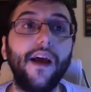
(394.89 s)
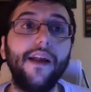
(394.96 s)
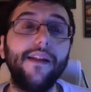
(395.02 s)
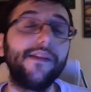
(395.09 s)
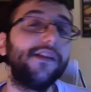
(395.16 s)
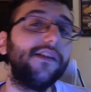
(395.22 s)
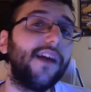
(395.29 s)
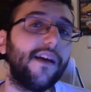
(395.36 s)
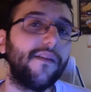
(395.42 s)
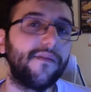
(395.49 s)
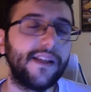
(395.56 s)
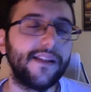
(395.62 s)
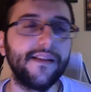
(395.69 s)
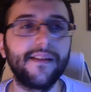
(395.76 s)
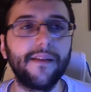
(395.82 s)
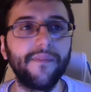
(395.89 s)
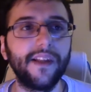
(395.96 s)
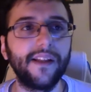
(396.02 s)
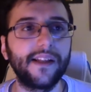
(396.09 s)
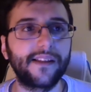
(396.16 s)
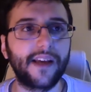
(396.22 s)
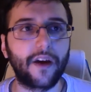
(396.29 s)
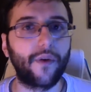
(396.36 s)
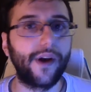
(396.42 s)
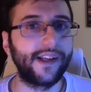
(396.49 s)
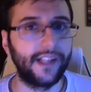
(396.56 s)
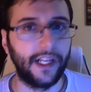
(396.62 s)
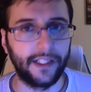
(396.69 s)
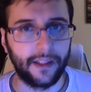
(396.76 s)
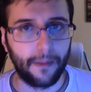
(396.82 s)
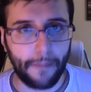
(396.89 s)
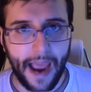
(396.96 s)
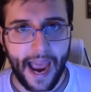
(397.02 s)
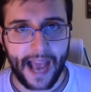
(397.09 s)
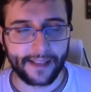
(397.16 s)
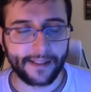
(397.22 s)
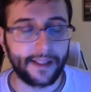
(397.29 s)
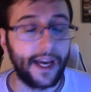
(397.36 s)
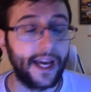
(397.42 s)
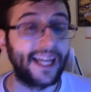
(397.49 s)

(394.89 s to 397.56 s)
This is something that Sakurai has done in the past.